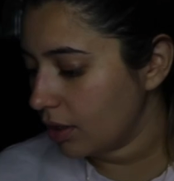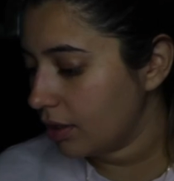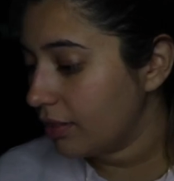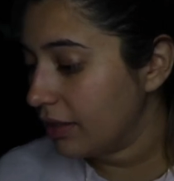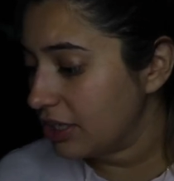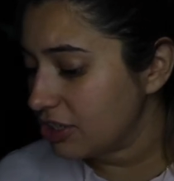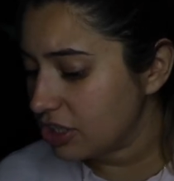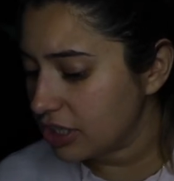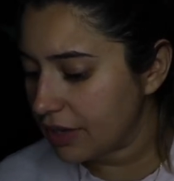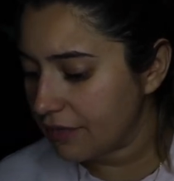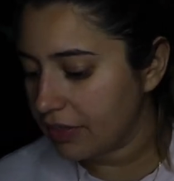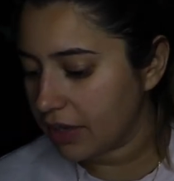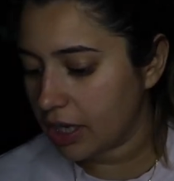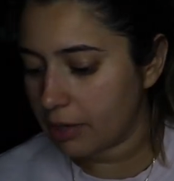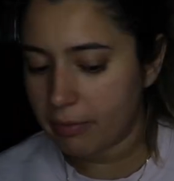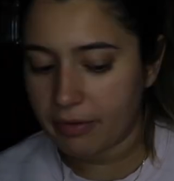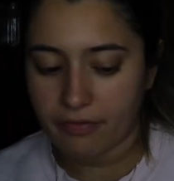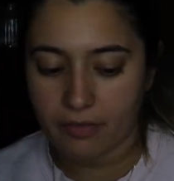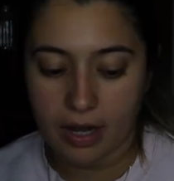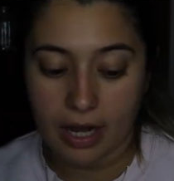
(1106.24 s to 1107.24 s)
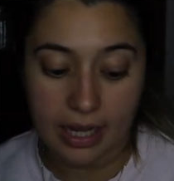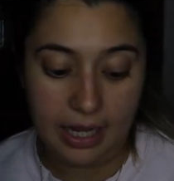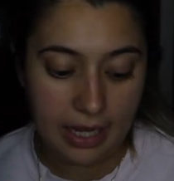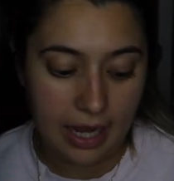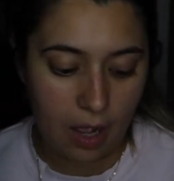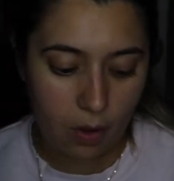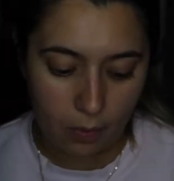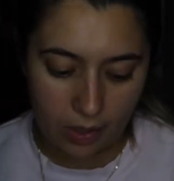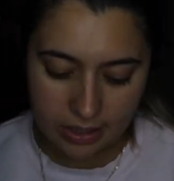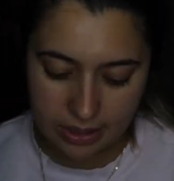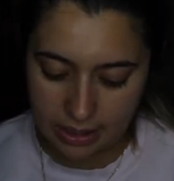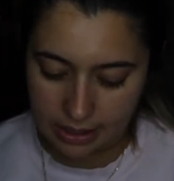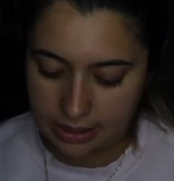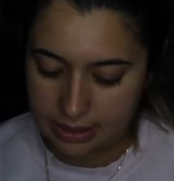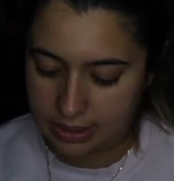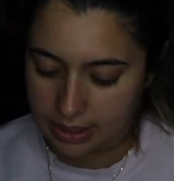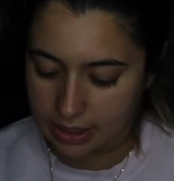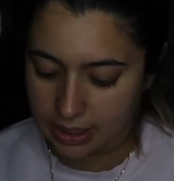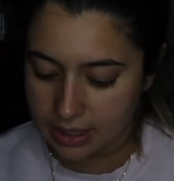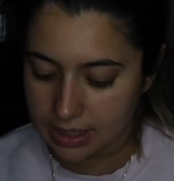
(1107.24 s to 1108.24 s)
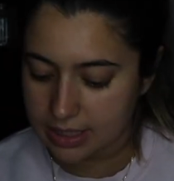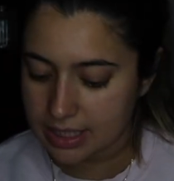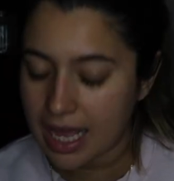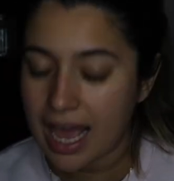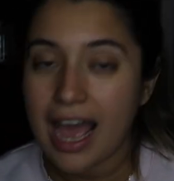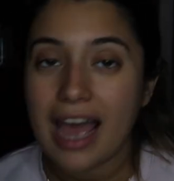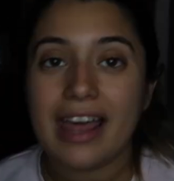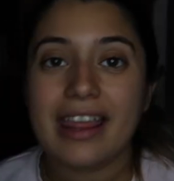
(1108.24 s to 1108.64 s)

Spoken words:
These are definitely going to be fun. I cannot wait to get into these.